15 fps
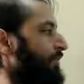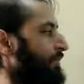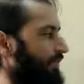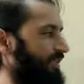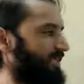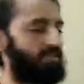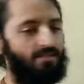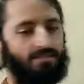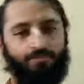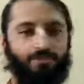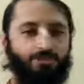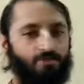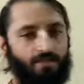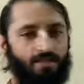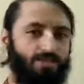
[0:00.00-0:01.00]
But yes,
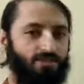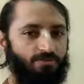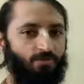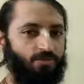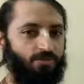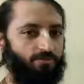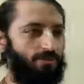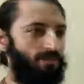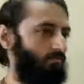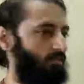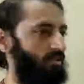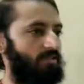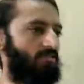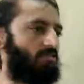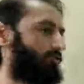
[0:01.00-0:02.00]
eventually it's possible.
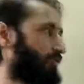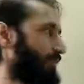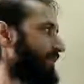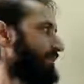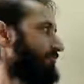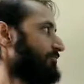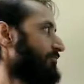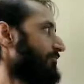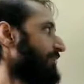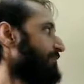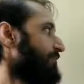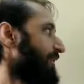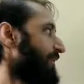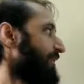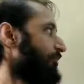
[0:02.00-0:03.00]
And so you can
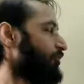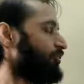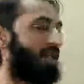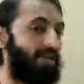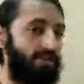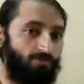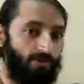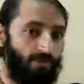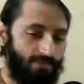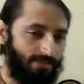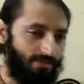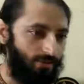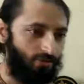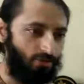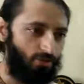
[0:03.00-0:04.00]
immediately go. That's why it is
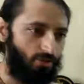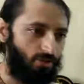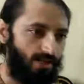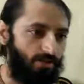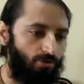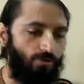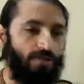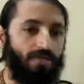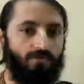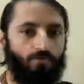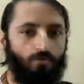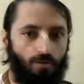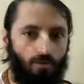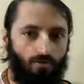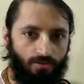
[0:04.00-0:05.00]
said you should chant
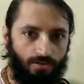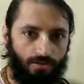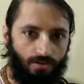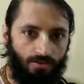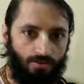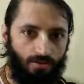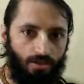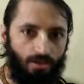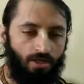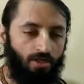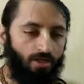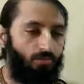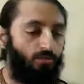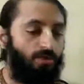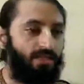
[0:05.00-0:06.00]
24 hours.
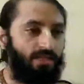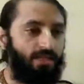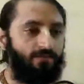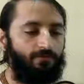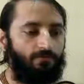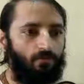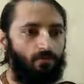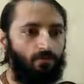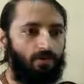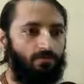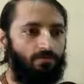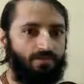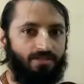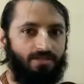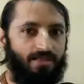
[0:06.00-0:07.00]
24
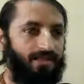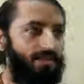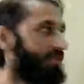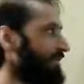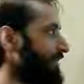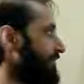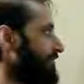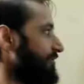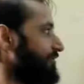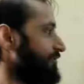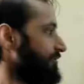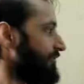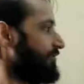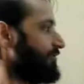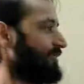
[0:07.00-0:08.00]
hours chanting, then
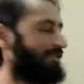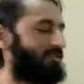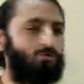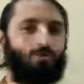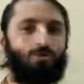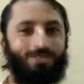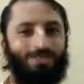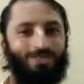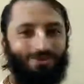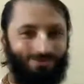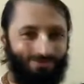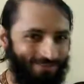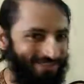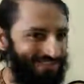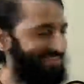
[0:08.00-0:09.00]
there is no question
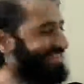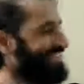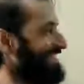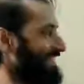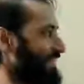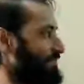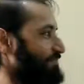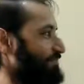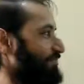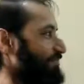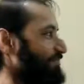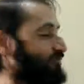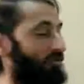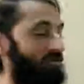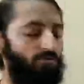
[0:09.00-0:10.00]
of
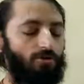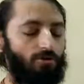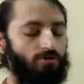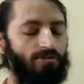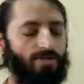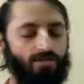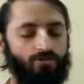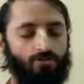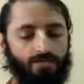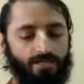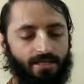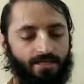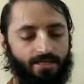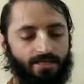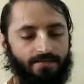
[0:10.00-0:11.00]
24 hours actual
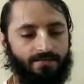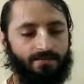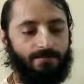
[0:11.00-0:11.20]
chanting is